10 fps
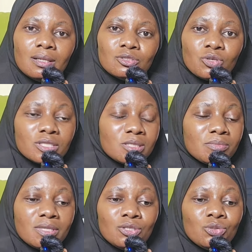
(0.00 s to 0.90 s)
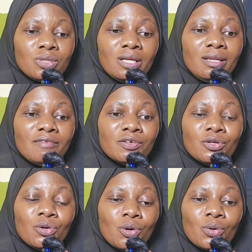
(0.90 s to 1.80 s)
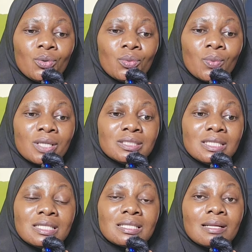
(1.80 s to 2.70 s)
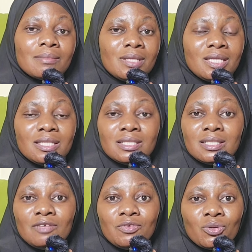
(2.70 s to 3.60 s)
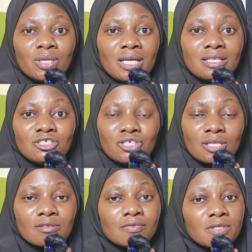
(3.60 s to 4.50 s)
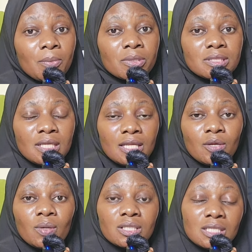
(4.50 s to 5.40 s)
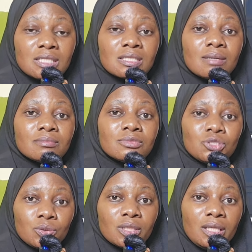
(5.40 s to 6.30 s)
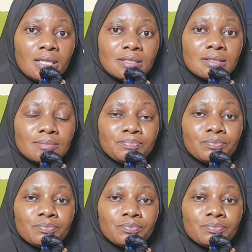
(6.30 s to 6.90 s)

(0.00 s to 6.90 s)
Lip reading: Trust me, you can never know what Islam is if you don't get a chance of someone telling you what Islam truly is.